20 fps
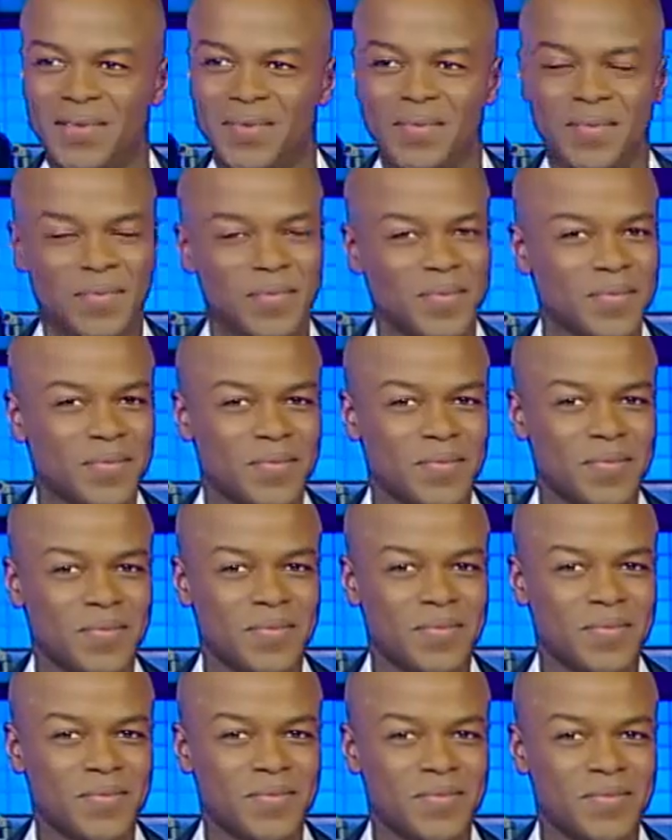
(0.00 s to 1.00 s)

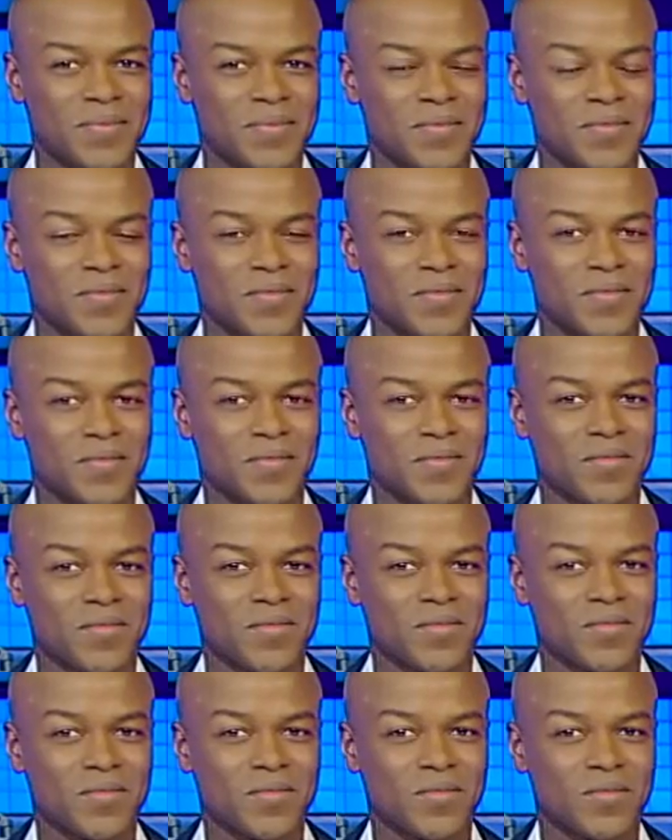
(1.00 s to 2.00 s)

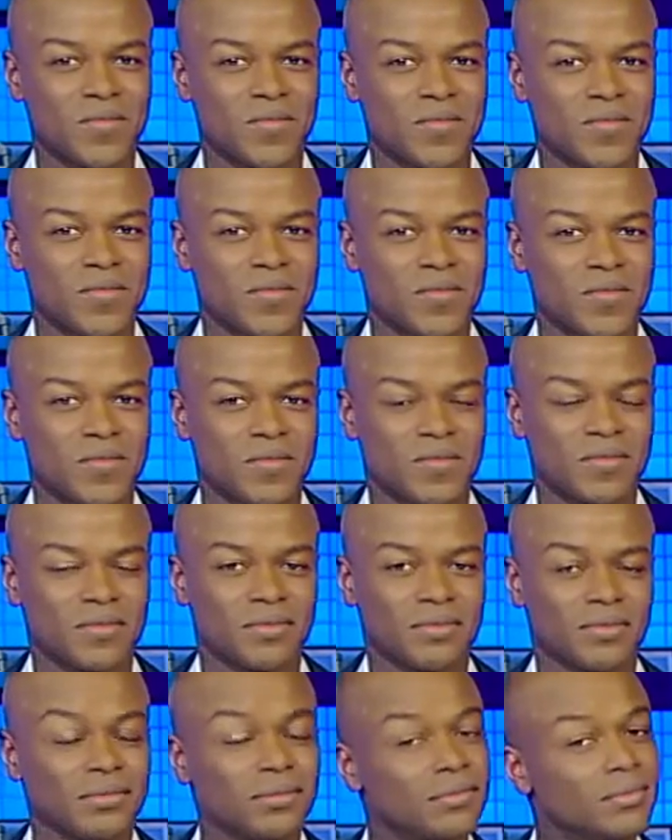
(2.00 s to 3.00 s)

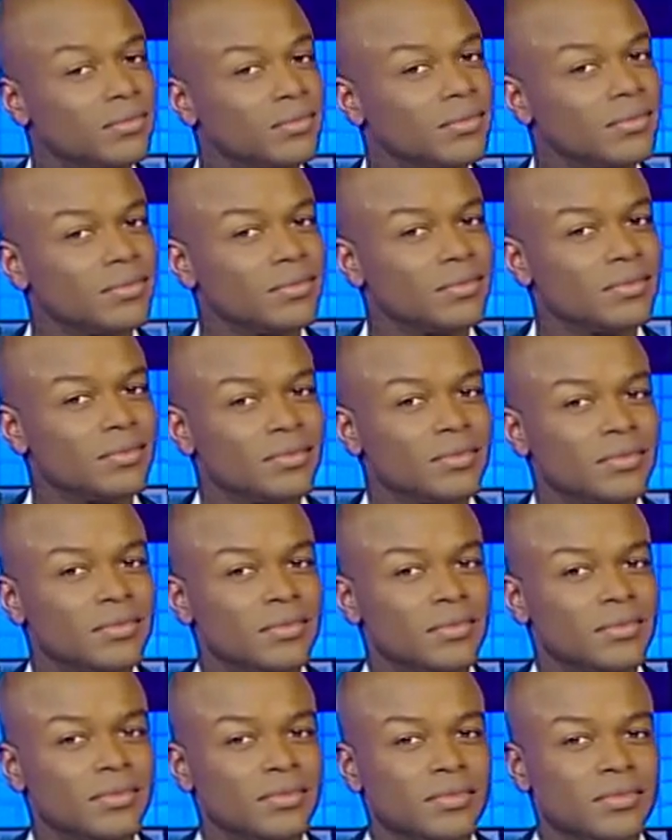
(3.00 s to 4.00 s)

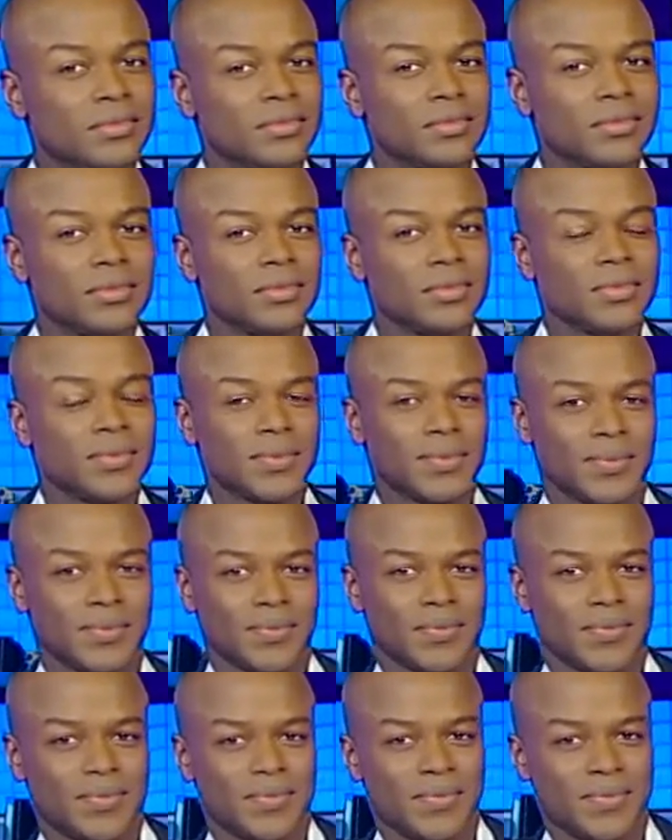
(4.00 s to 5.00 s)

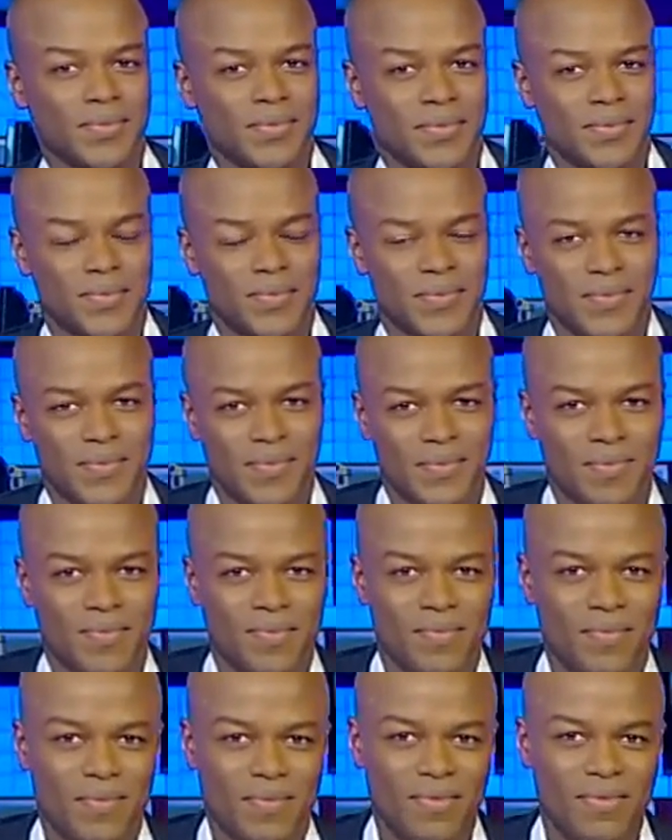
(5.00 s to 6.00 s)

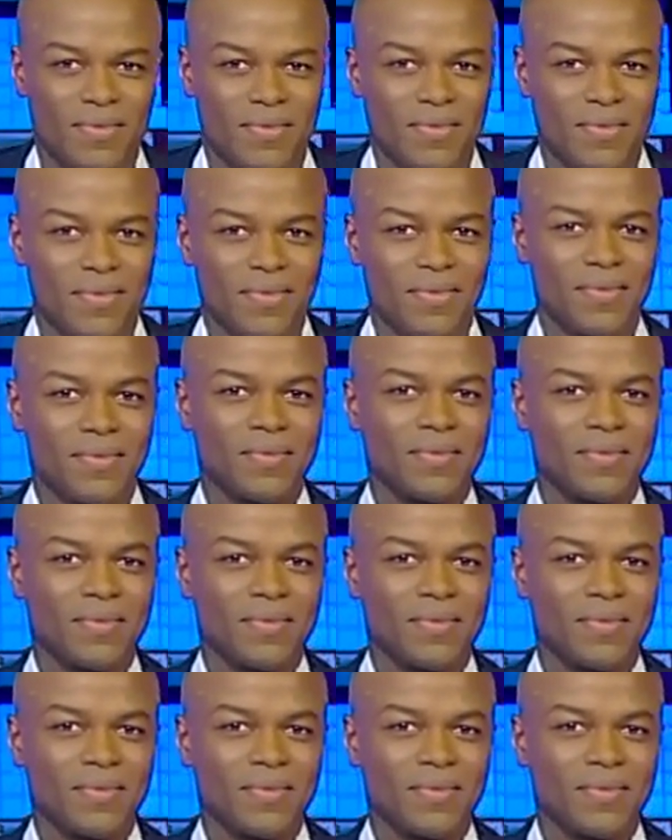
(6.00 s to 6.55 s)
(not speaking)